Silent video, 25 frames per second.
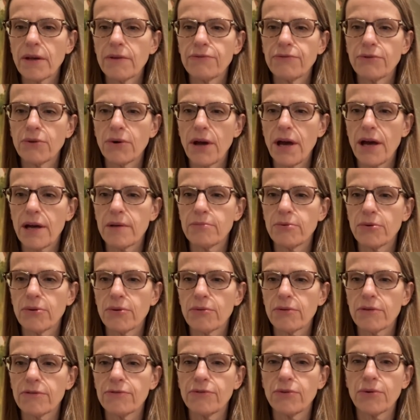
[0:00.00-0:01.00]
for IBOR
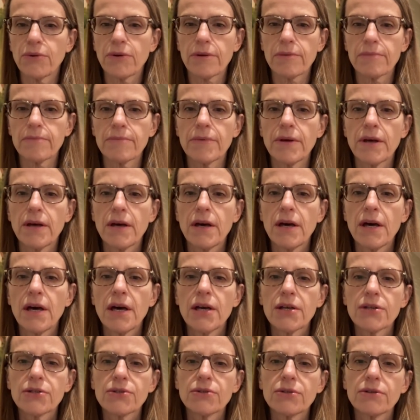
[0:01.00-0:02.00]
reform.
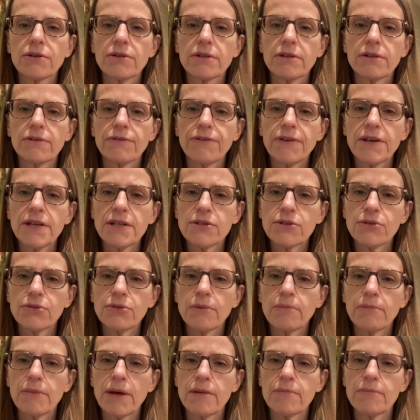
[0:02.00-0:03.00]
So the phase 2
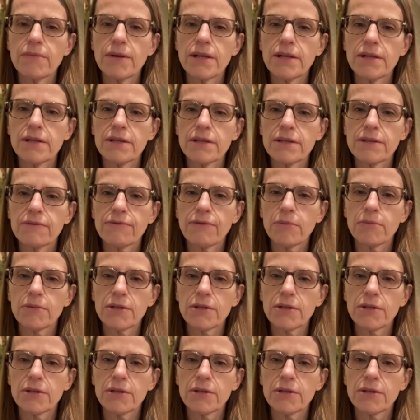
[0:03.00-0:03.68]
amendments from